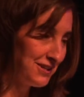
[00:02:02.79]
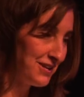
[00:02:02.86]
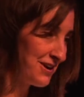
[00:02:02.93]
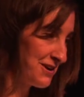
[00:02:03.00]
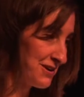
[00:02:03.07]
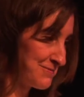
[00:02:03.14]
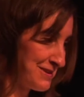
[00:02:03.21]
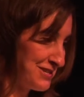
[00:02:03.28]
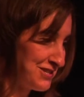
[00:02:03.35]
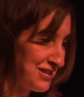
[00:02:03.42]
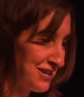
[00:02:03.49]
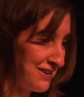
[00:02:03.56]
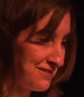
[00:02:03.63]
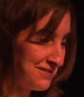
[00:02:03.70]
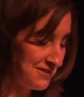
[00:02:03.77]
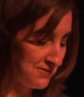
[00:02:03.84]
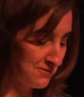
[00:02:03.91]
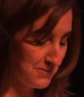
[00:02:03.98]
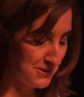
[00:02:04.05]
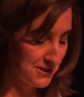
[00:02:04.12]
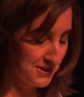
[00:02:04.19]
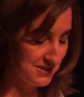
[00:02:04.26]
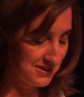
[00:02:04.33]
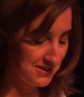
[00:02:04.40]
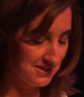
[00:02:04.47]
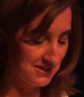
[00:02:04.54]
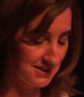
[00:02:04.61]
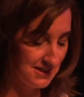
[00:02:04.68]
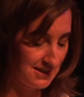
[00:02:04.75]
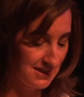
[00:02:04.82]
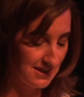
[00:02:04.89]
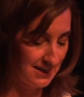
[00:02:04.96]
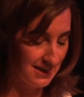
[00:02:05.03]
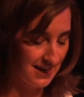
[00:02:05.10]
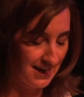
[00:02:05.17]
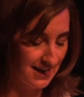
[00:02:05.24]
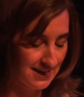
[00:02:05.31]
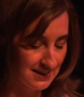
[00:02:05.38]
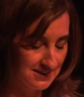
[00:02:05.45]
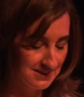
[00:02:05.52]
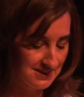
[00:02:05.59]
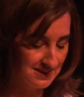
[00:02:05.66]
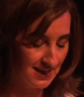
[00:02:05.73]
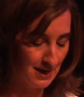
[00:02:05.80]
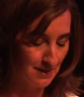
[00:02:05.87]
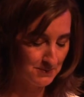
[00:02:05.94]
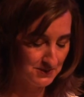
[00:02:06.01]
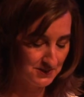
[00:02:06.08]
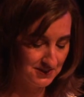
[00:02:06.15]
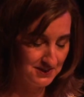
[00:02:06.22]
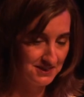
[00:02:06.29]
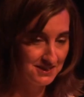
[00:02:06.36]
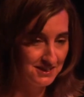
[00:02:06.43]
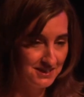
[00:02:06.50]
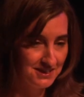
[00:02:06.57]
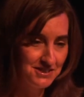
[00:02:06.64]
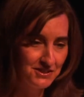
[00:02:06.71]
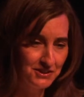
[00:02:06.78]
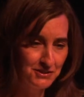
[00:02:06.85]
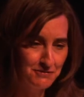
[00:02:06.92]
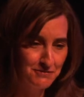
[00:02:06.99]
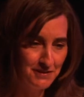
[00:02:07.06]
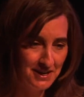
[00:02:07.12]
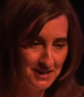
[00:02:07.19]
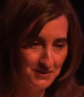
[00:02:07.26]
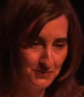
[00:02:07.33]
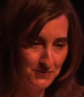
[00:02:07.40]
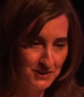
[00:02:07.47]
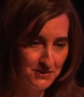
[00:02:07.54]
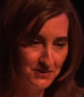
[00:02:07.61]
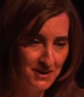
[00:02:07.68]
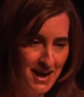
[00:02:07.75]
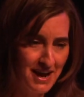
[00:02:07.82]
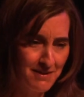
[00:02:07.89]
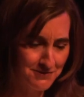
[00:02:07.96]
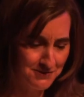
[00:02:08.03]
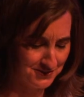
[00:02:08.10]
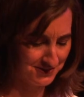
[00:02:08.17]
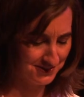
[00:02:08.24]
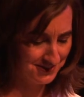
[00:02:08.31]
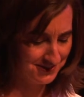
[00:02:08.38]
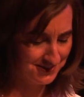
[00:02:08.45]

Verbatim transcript: along my shelves of books, hands cupped until you find what you are after.